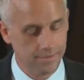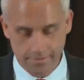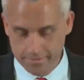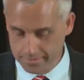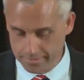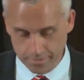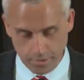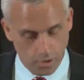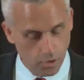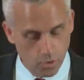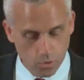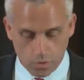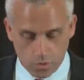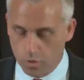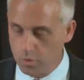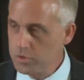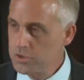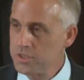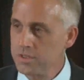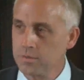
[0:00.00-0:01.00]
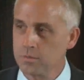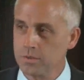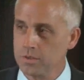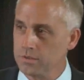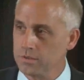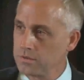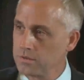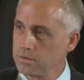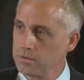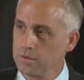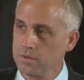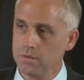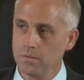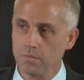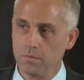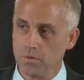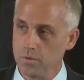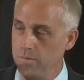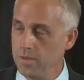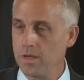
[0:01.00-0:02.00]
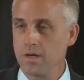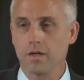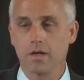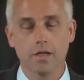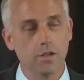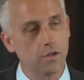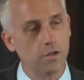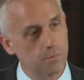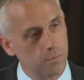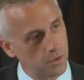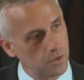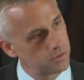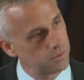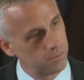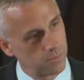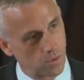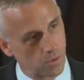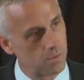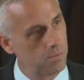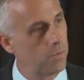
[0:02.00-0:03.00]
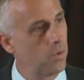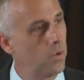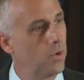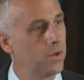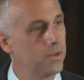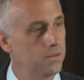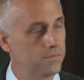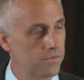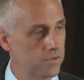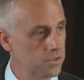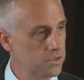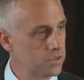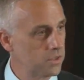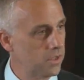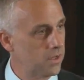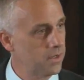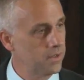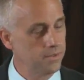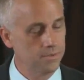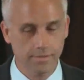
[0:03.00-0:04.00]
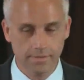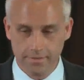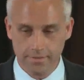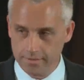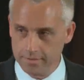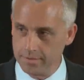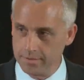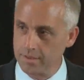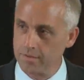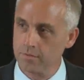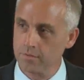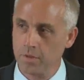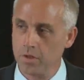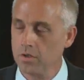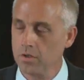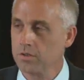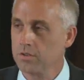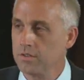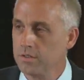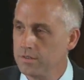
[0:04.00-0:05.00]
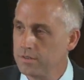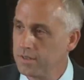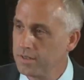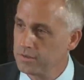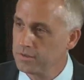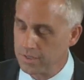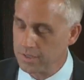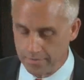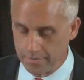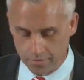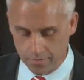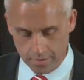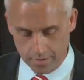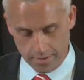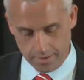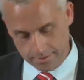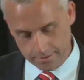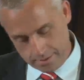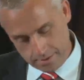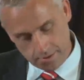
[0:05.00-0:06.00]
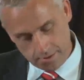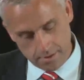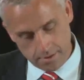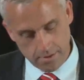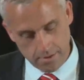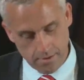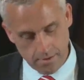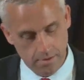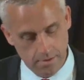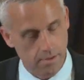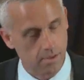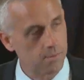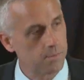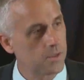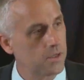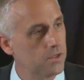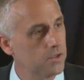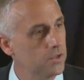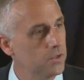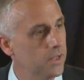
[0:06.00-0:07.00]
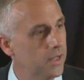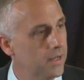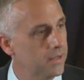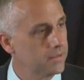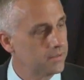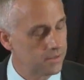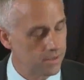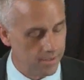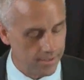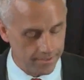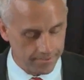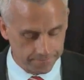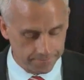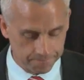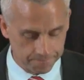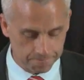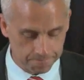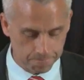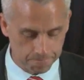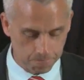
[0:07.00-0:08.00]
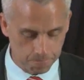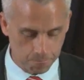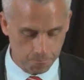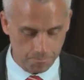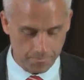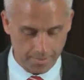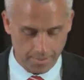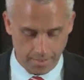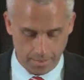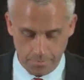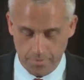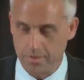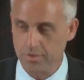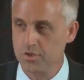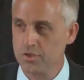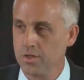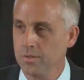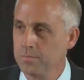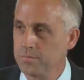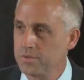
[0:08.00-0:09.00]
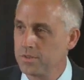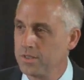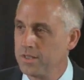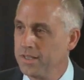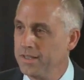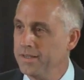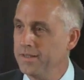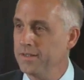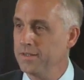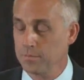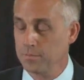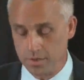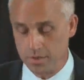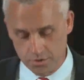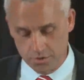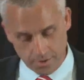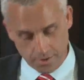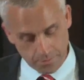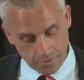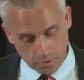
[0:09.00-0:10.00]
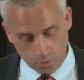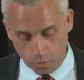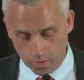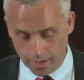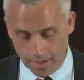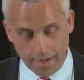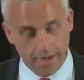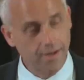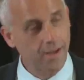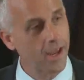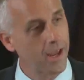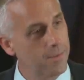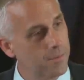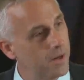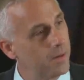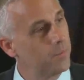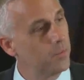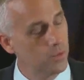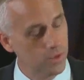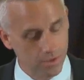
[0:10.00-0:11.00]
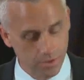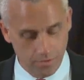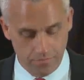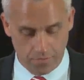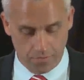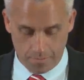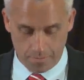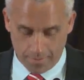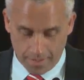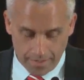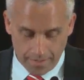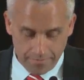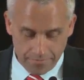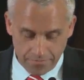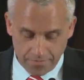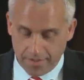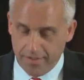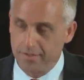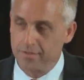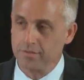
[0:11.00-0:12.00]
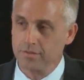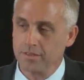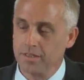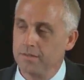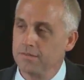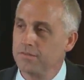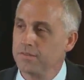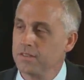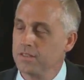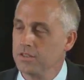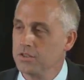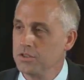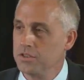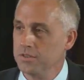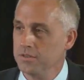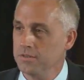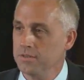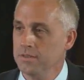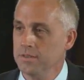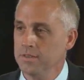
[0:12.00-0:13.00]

And the whole coaching was, you better get your most important point in the first line and then give them all the details after that. I'm going to do that today. I'm going to jump to the end. I'm going to jump to what I came up with for my final definition